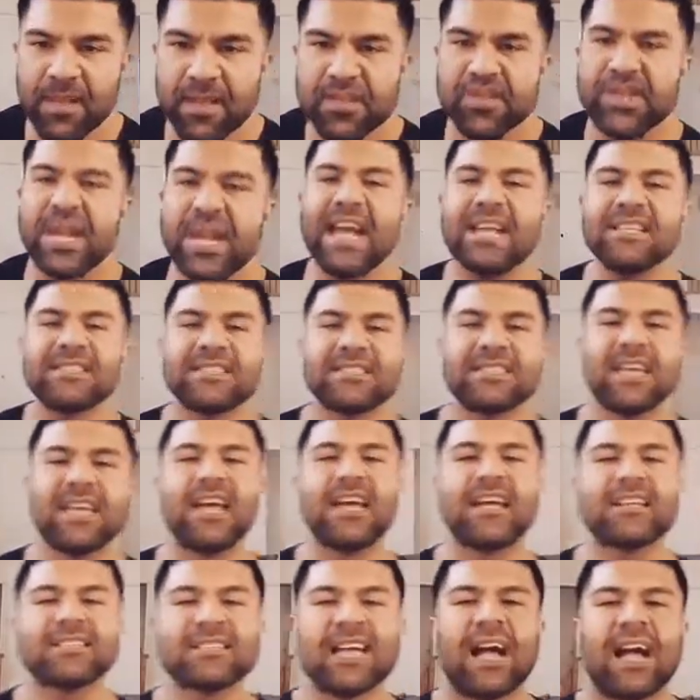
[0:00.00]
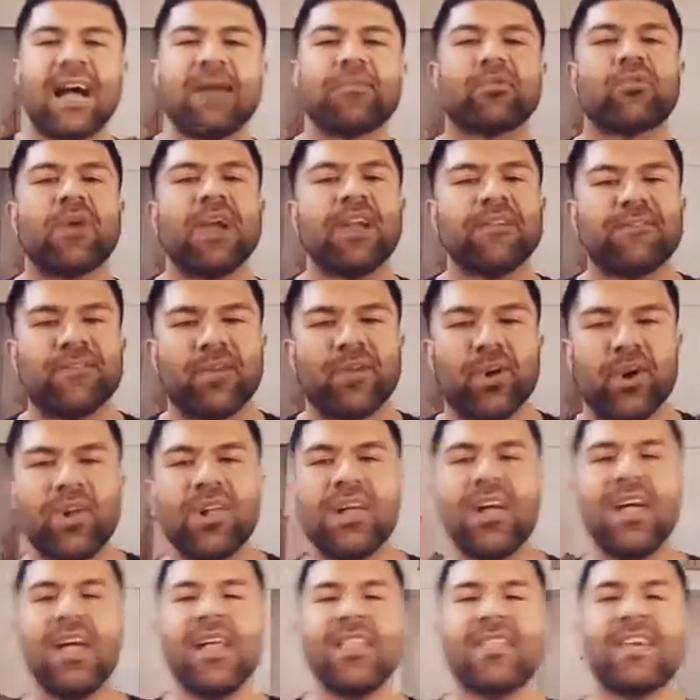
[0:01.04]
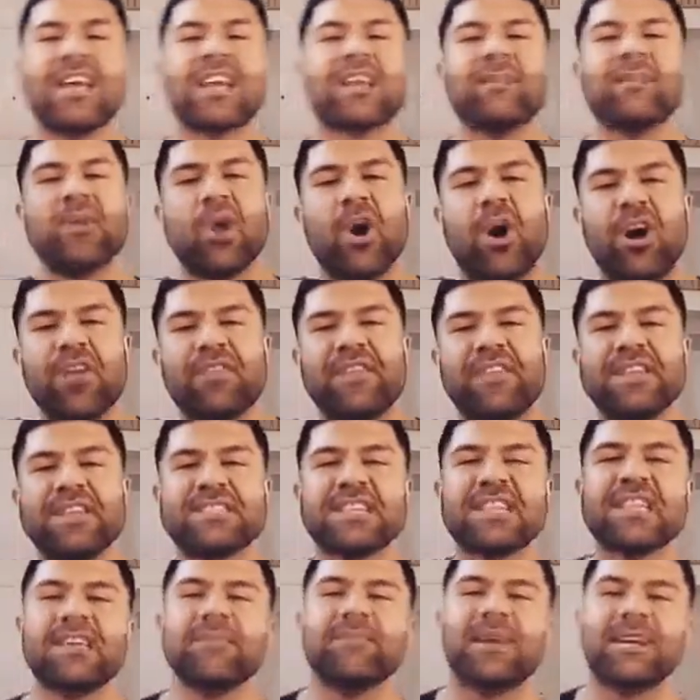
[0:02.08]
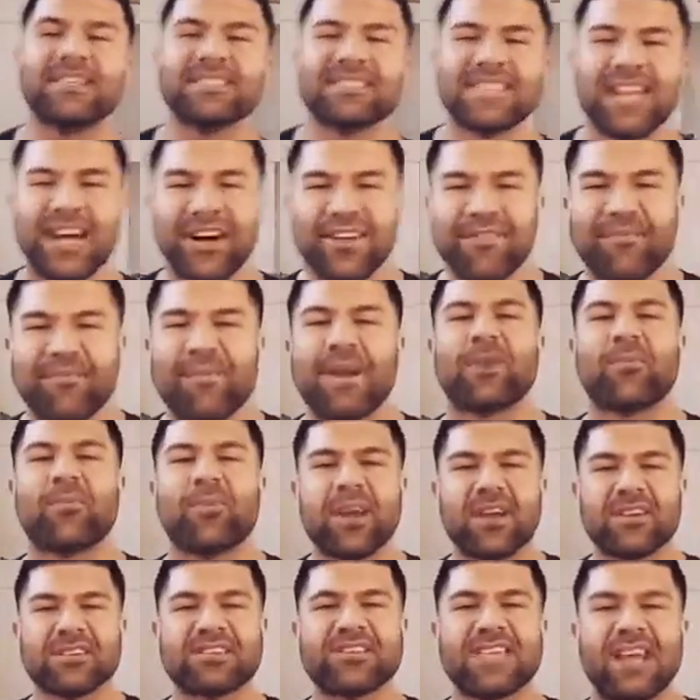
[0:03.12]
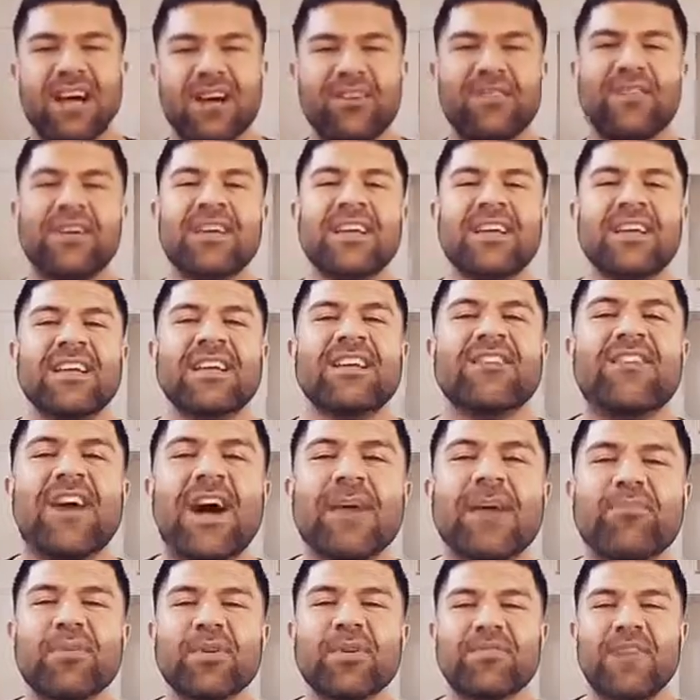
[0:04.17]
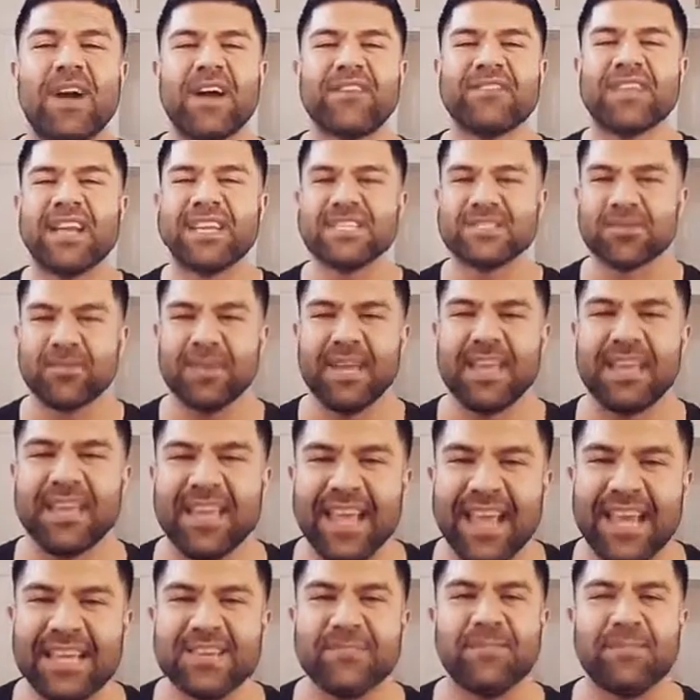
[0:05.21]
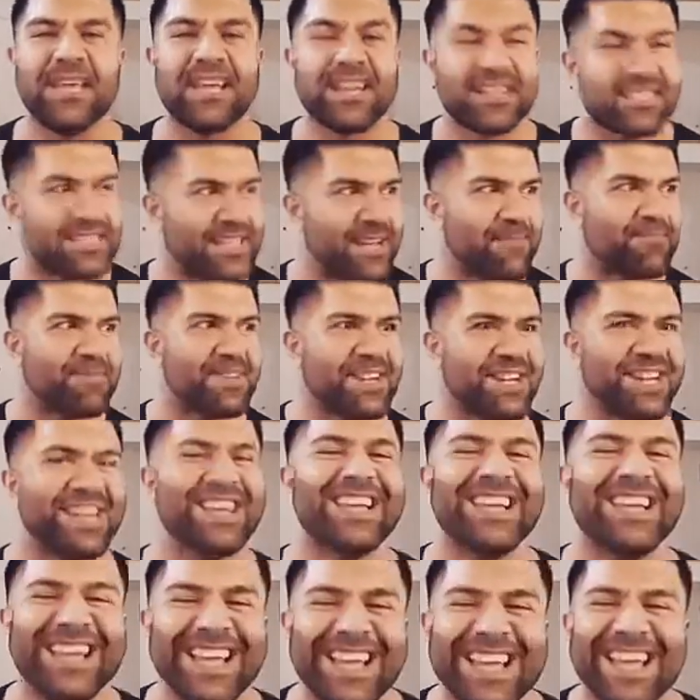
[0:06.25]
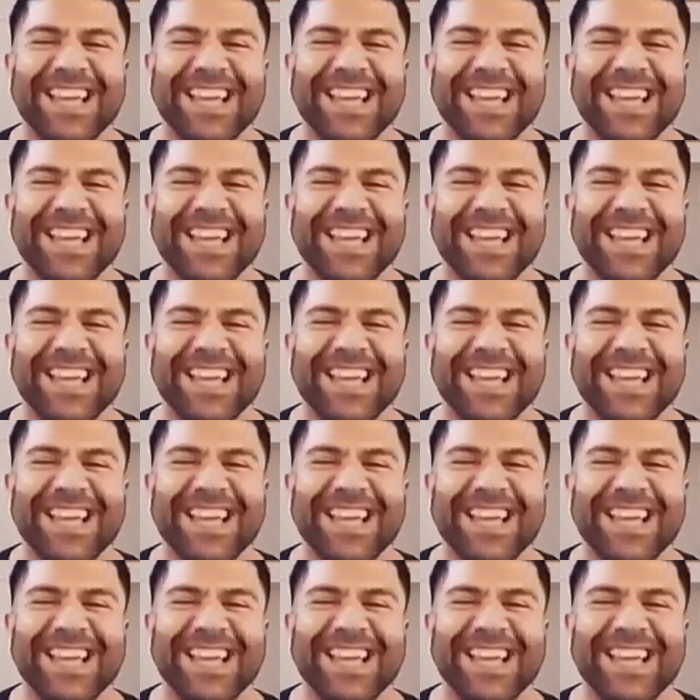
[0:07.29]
Jen says, I'm grateful that I can be authentically myself, my weird self, 5.5 days a week and to be accepted.